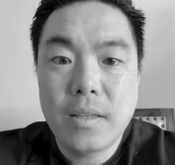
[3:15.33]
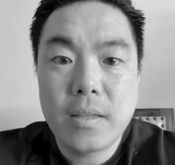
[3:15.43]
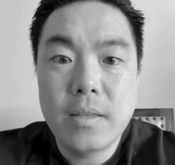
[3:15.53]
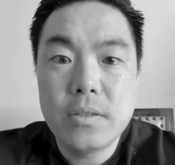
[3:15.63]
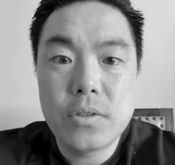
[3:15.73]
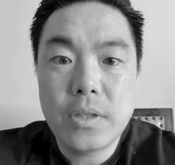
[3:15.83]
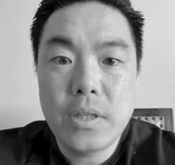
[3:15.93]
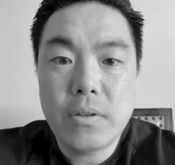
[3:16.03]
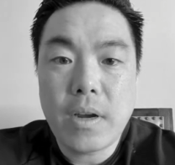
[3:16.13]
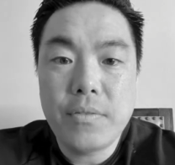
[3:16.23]
Kids are
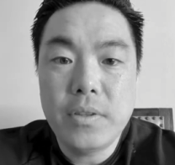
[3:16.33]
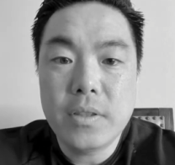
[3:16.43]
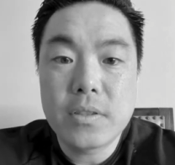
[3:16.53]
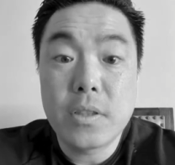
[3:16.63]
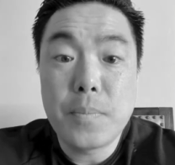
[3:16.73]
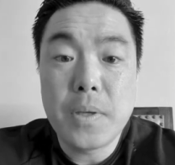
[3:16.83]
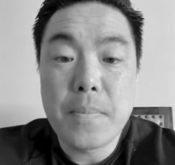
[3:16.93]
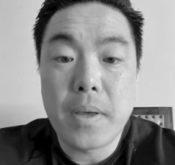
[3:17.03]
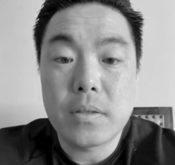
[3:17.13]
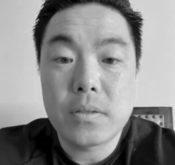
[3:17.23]
here, everything's gonna be a
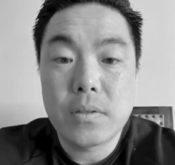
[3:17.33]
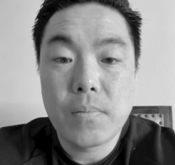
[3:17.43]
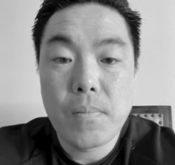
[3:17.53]
mess.